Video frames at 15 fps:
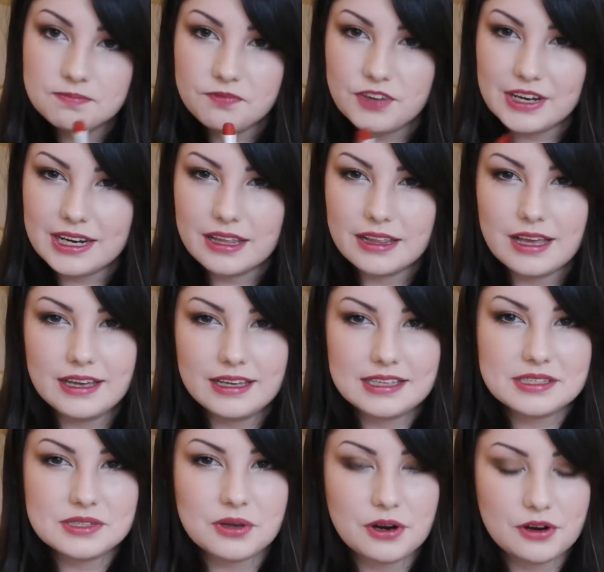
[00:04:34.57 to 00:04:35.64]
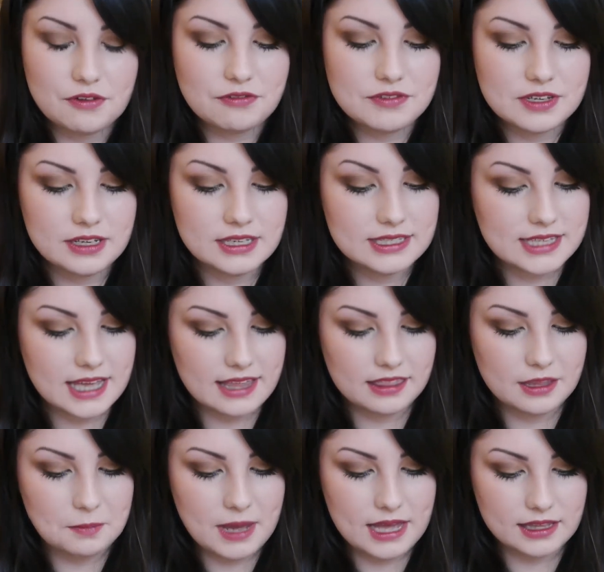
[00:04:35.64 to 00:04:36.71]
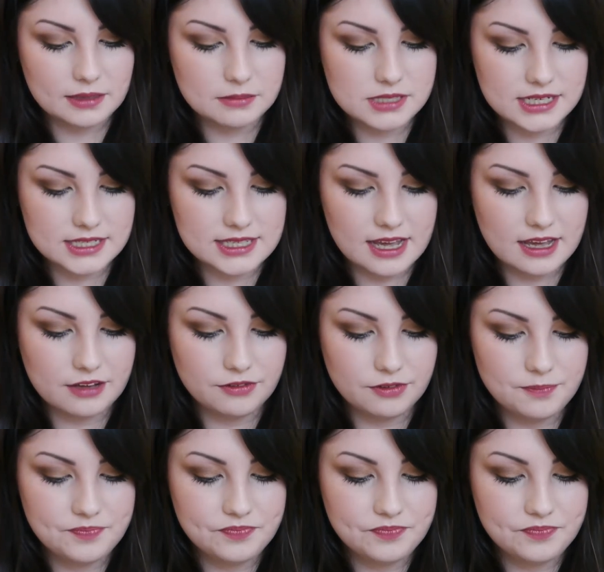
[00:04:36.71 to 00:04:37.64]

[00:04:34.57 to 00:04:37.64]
vanilla-y sort of scent that MAC lipsticks have.